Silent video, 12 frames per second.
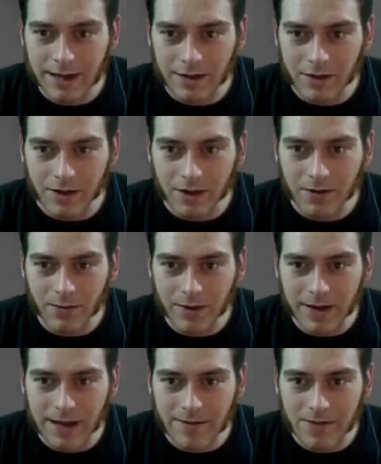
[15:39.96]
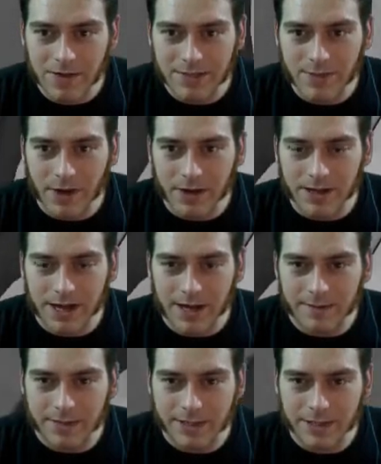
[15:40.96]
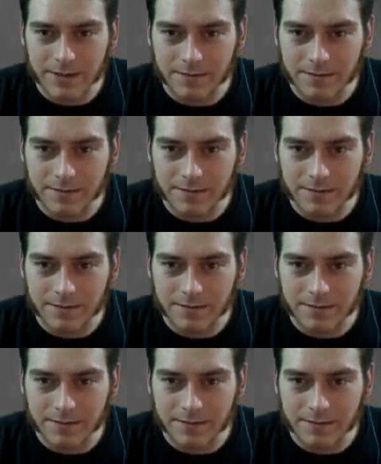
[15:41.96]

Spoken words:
Hey, look. We gave you the smart times.